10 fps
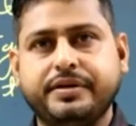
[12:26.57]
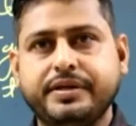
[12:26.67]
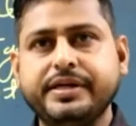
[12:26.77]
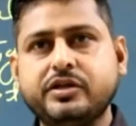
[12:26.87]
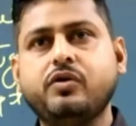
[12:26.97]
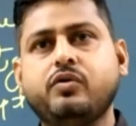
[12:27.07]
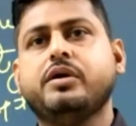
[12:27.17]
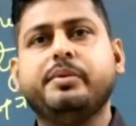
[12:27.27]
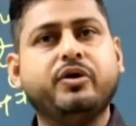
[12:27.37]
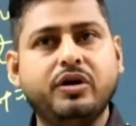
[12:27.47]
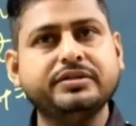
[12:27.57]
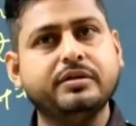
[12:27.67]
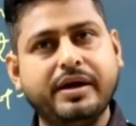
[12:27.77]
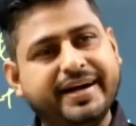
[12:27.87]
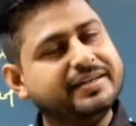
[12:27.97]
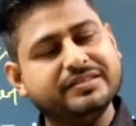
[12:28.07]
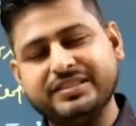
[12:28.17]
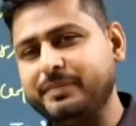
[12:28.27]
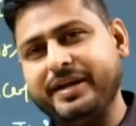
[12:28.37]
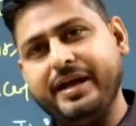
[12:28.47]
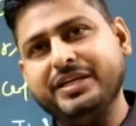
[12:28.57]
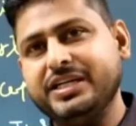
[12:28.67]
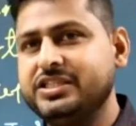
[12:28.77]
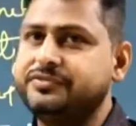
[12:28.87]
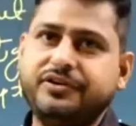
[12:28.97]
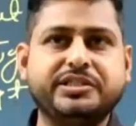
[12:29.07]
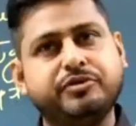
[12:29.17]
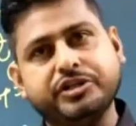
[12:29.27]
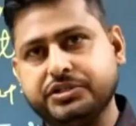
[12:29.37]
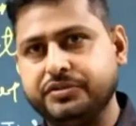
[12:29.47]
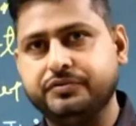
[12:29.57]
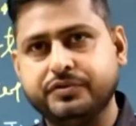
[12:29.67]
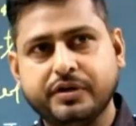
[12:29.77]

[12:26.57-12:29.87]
Yes or no? Because, and sometimes it is false positive.